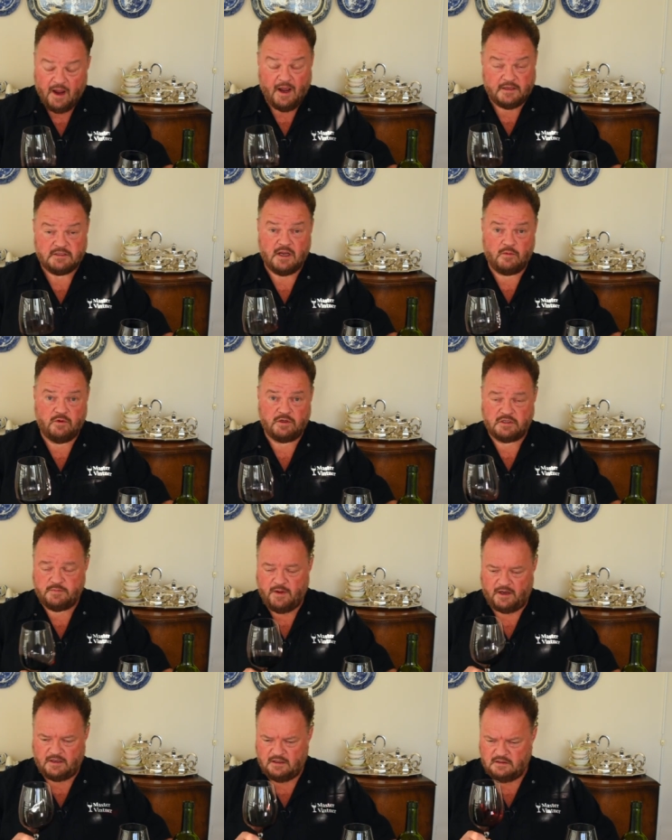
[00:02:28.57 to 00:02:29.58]
as I would
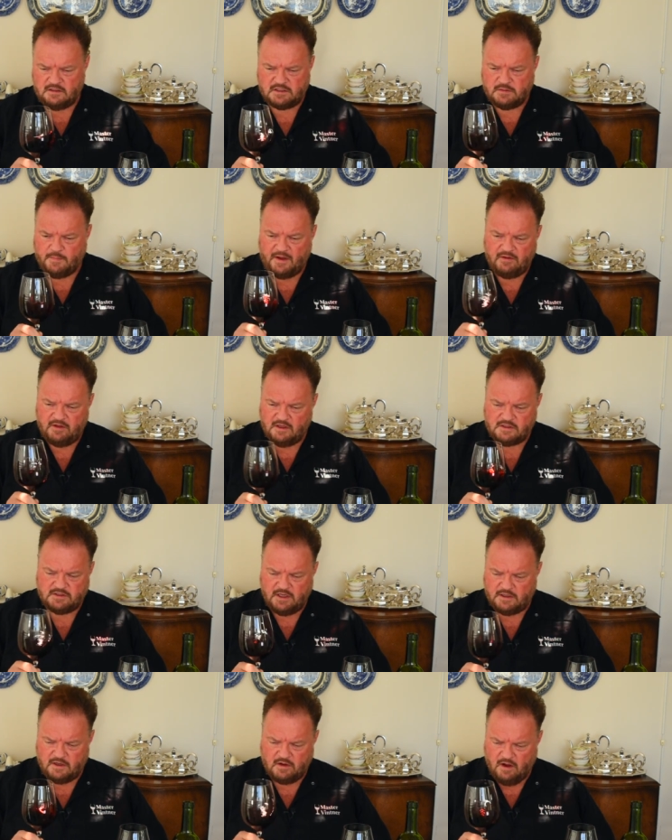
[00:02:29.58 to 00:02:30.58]
expect, despite the
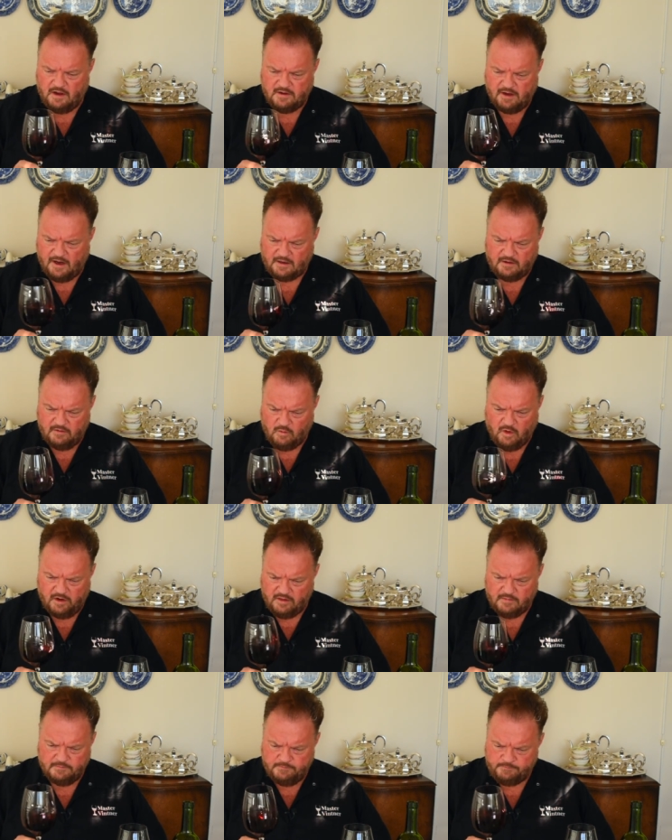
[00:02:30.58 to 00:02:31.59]
extended contact in one
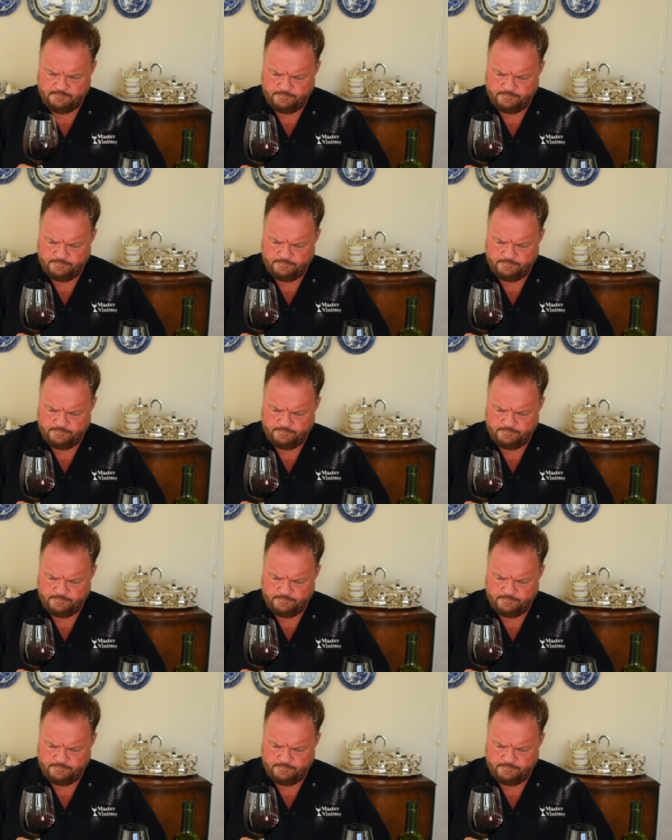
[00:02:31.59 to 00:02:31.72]
of them.